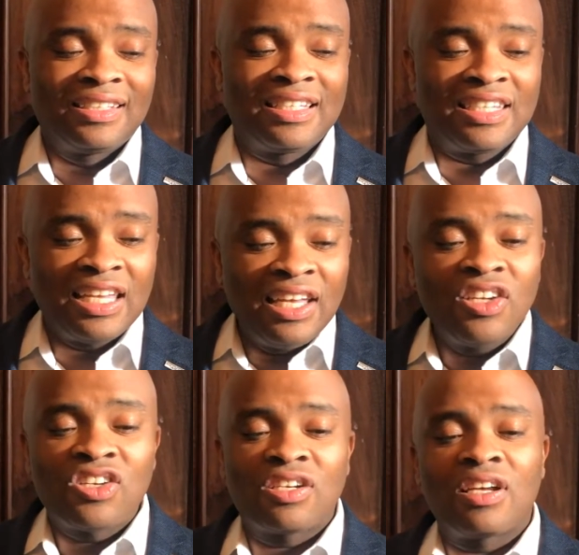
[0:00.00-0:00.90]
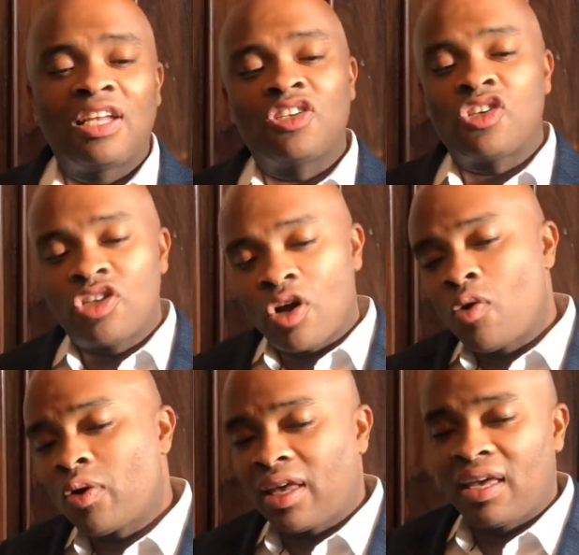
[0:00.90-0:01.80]
Teach and
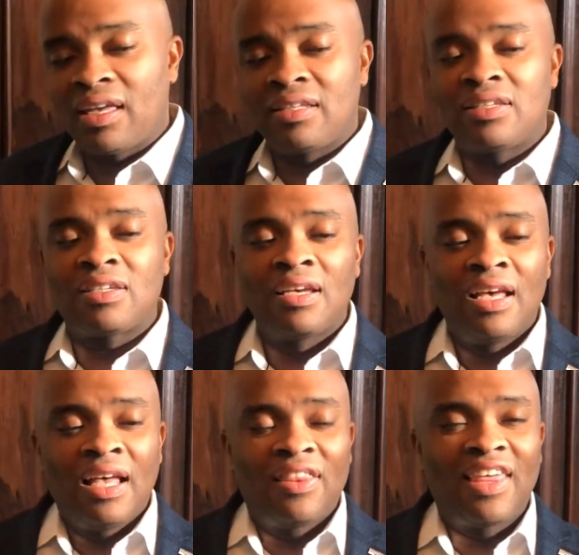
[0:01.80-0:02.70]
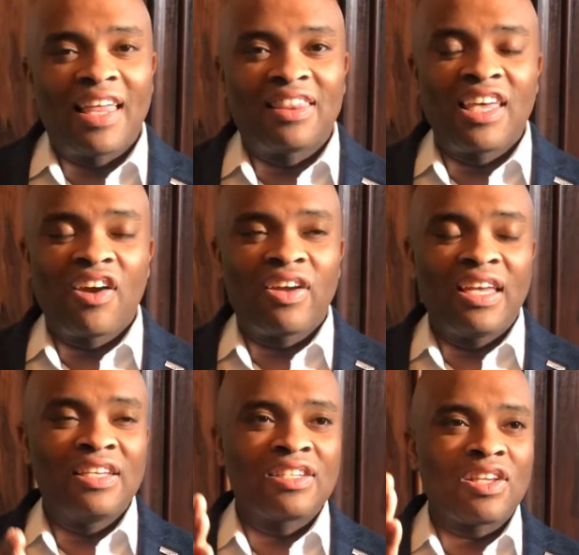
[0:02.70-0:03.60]
show kids that there
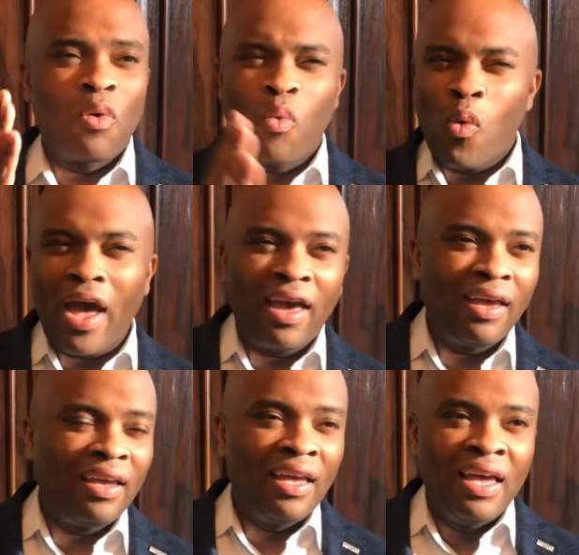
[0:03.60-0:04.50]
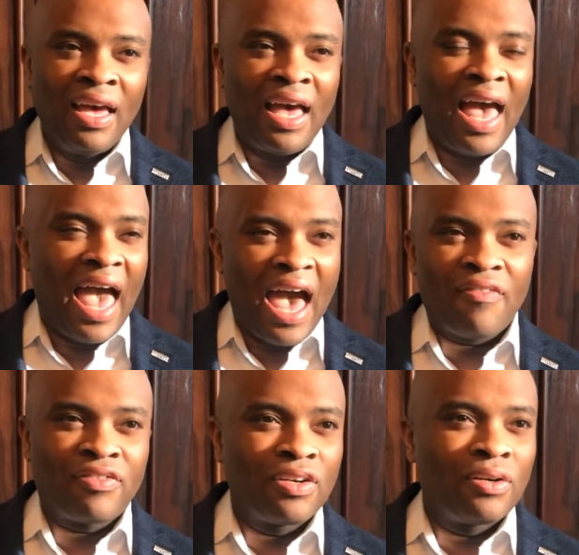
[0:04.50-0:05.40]
is a way
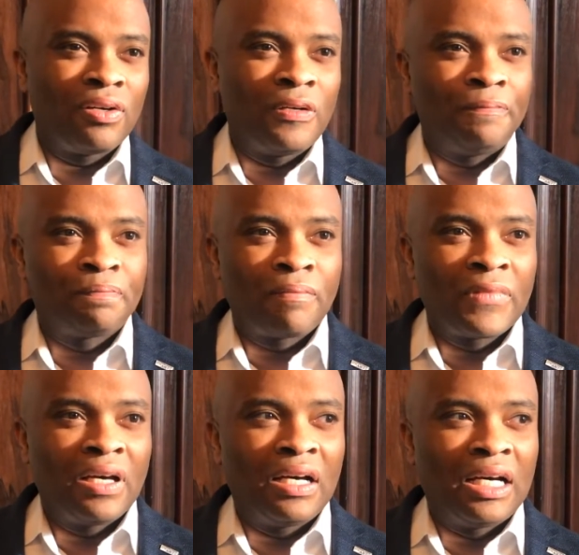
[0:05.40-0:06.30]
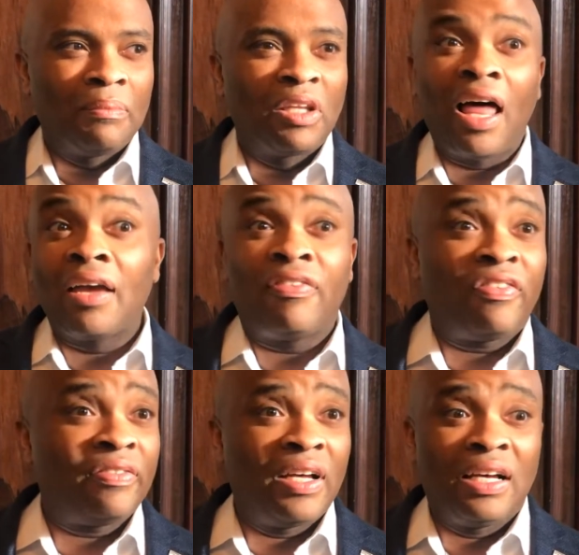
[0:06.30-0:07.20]
after life
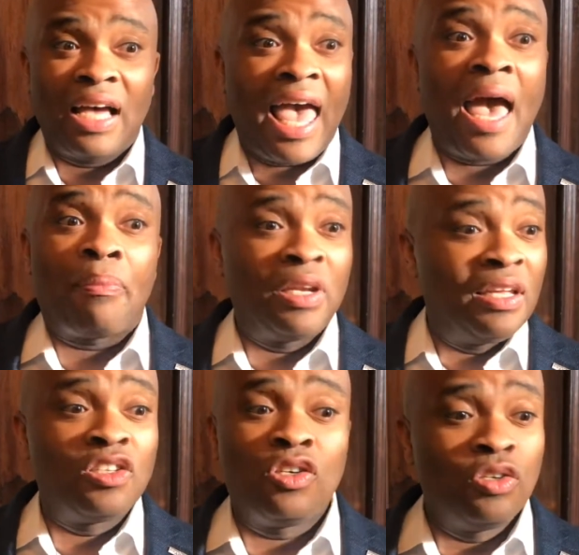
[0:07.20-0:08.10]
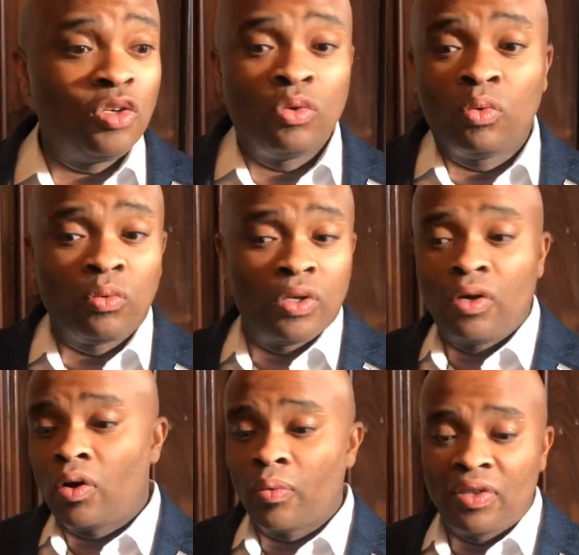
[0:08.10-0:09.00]
happening to you,
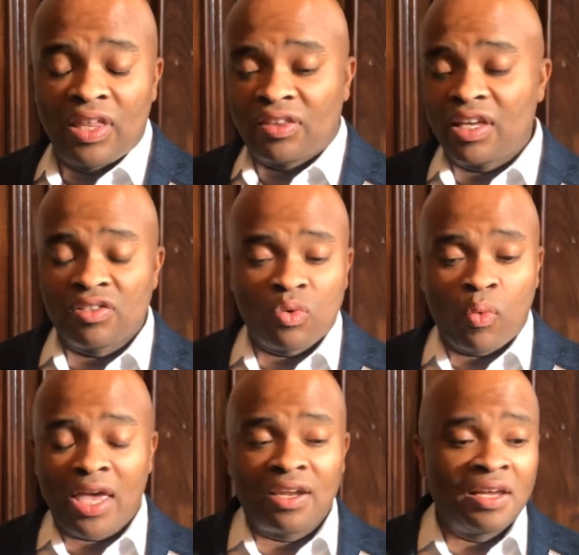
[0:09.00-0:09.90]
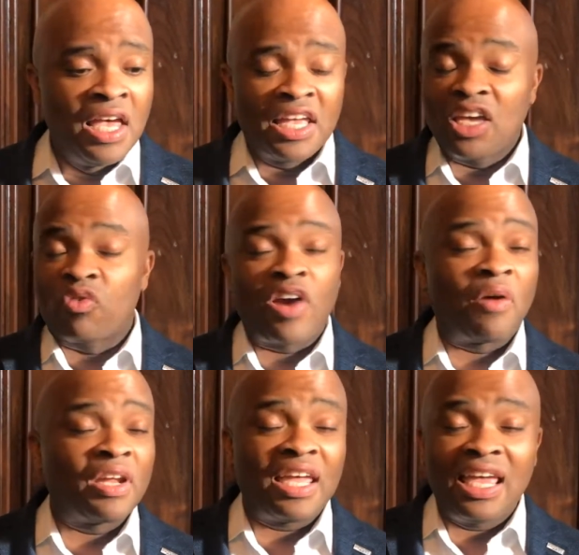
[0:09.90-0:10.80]
and that there's a way to get
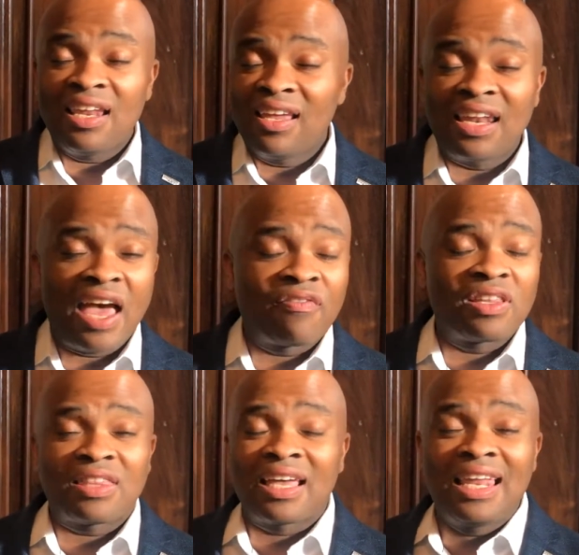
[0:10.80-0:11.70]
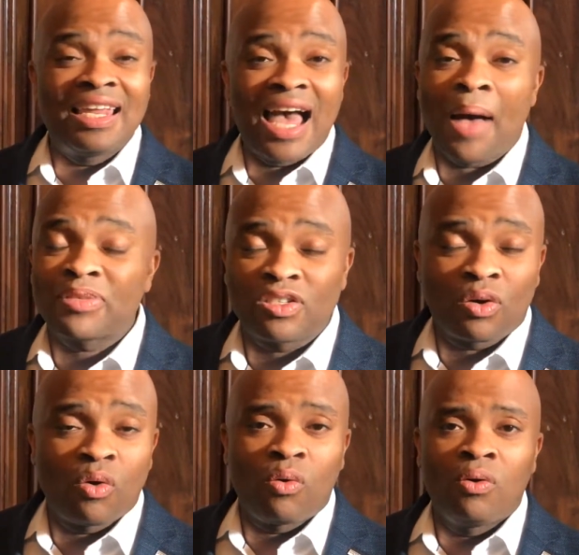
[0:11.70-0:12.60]
around any and everything, any
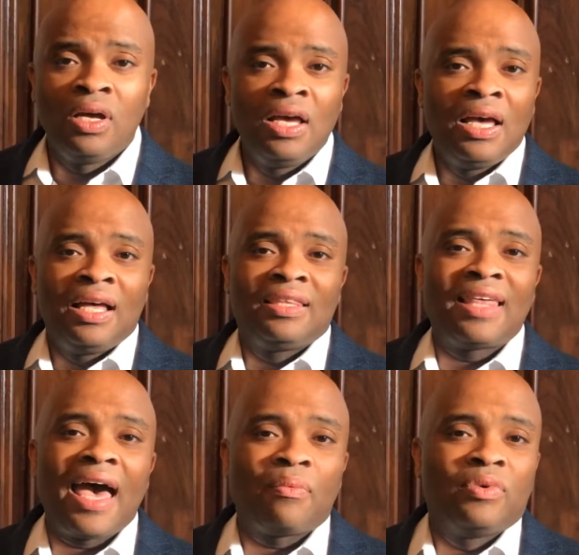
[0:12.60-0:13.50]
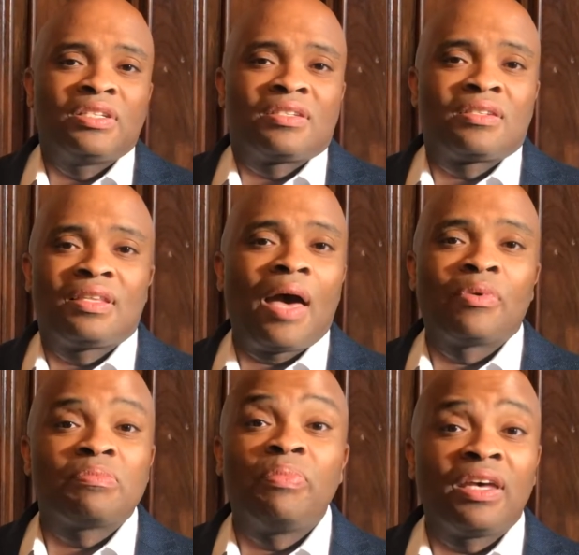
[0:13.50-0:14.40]
obstacle. That was
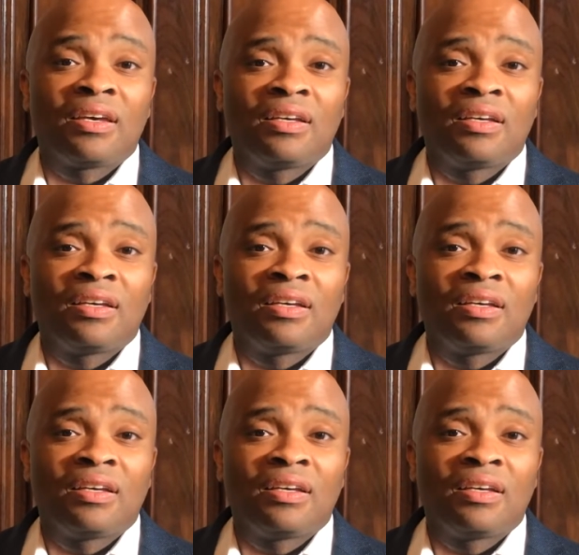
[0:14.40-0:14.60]
big,